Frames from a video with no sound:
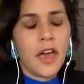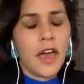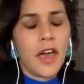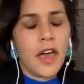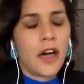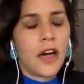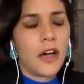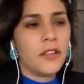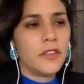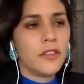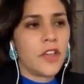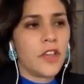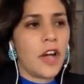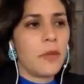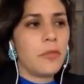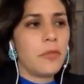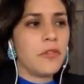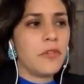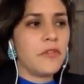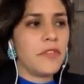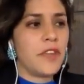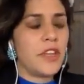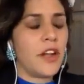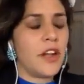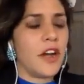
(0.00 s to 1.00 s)
On top
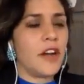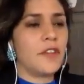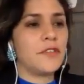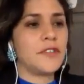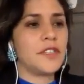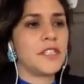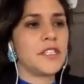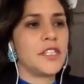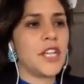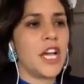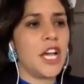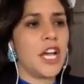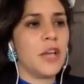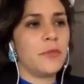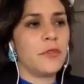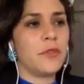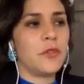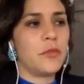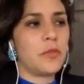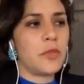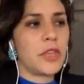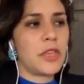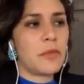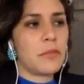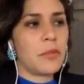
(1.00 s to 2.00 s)
of it, oftentimes
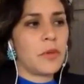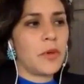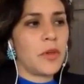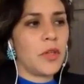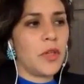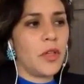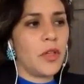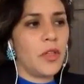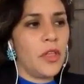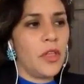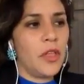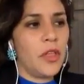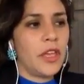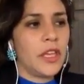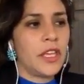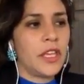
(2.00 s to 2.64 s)
people